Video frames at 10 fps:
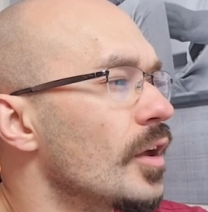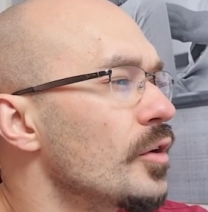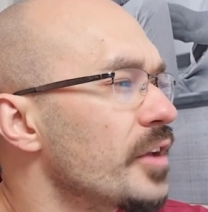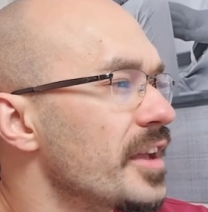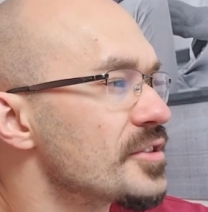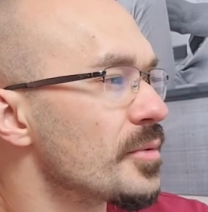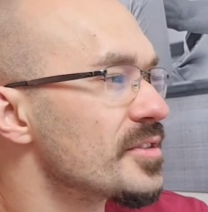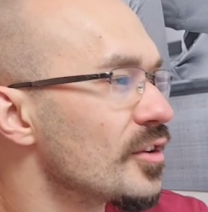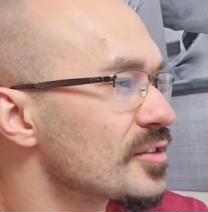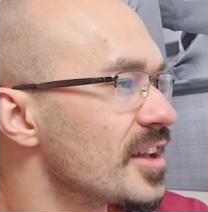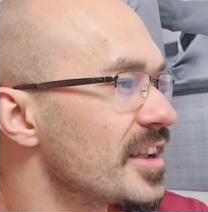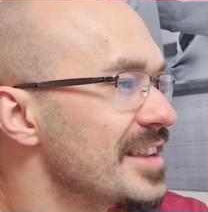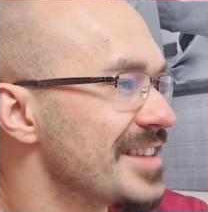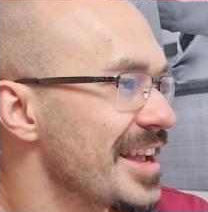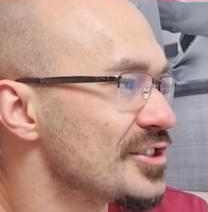Okay, so it looks like
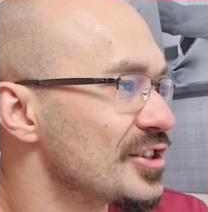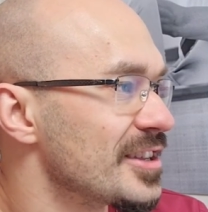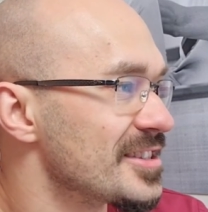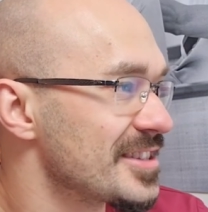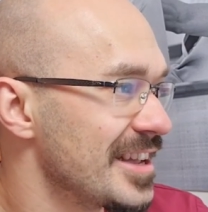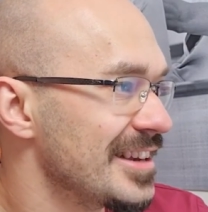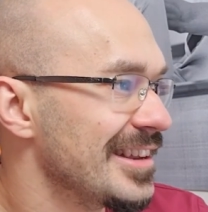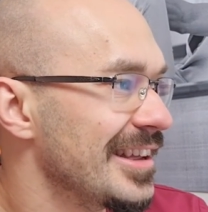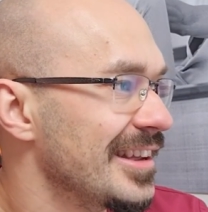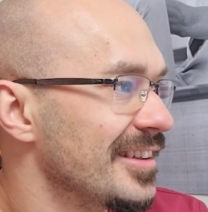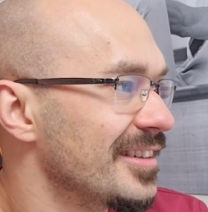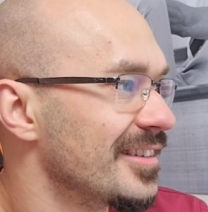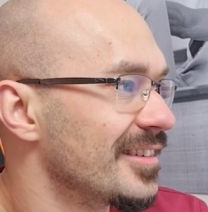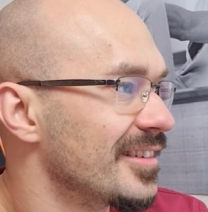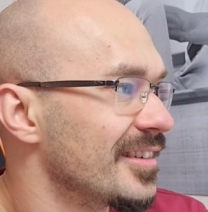he's itching his skin here,
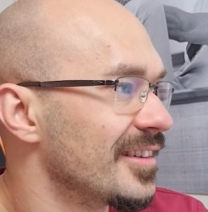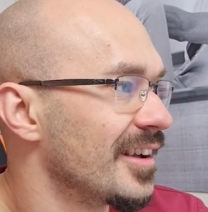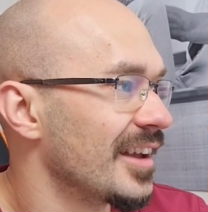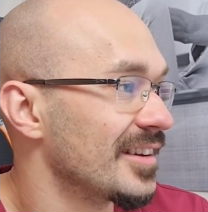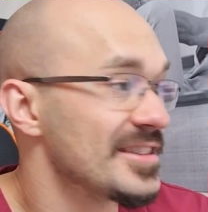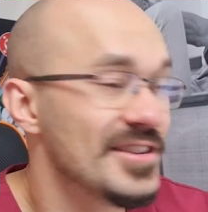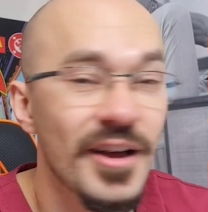and he's